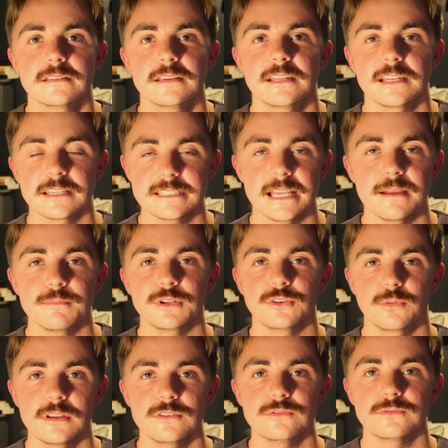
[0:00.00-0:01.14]
and examine
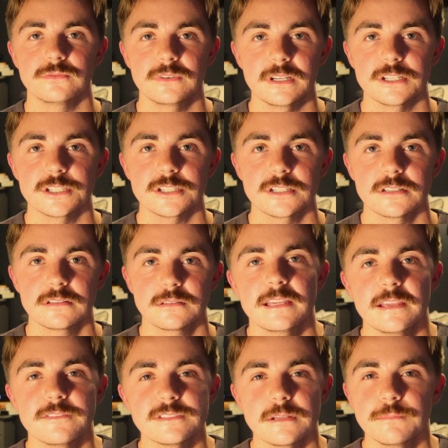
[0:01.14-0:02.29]
what you've finished.
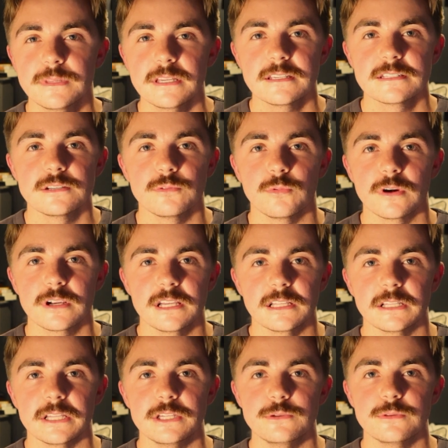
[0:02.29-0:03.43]
If something isn't working
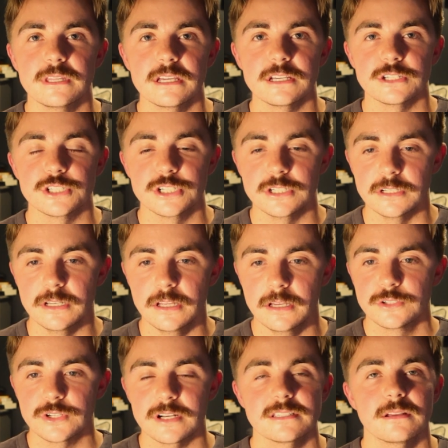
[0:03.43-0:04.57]
like you think it should,
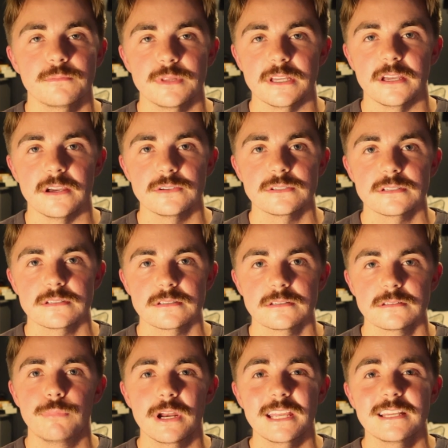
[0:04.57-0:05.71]
try something else.
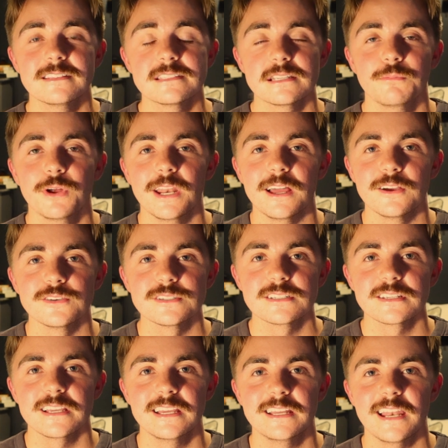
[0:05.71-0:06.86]
Bring in someone else
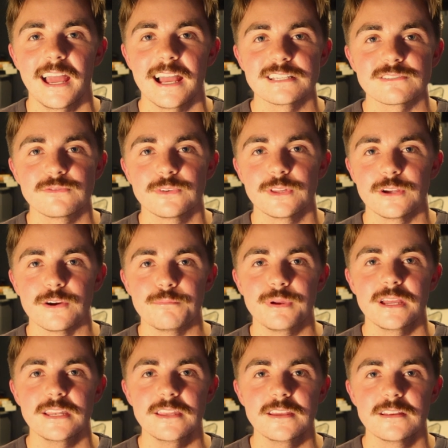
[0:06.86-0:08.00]
and ask for their
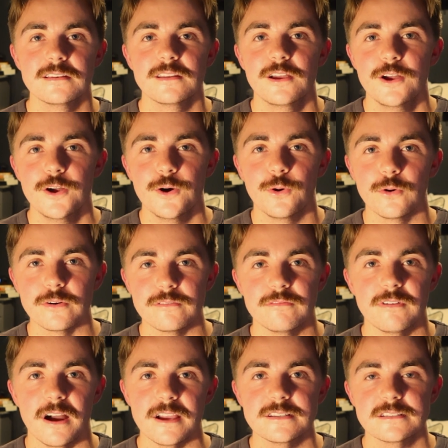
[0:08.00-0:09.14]
opinion or
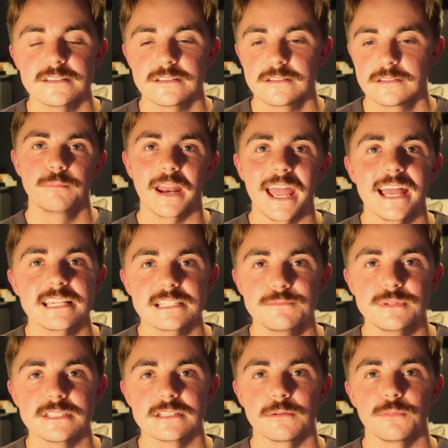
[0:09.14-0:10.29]
advice, but it has to be
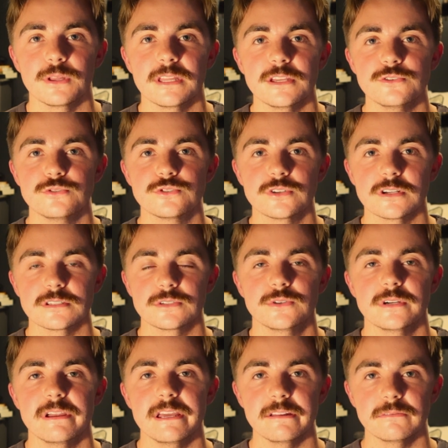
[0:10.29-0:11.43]
someone that you trust
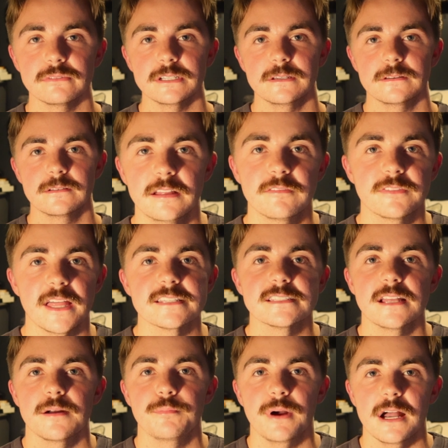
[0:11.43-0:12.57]
creatively. If that's
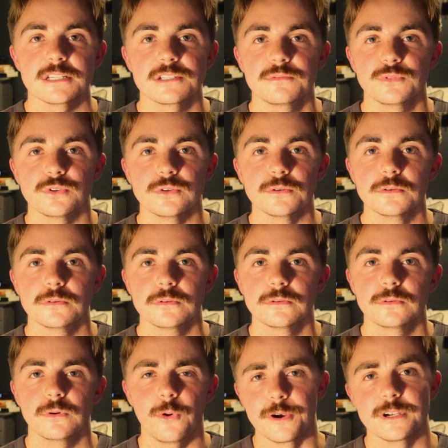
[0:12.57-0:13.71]
not possible
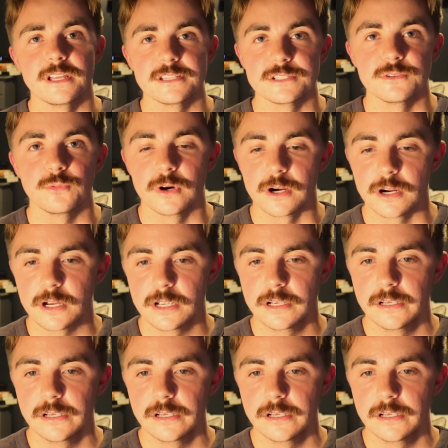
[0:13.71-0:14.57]
or it doesn't work,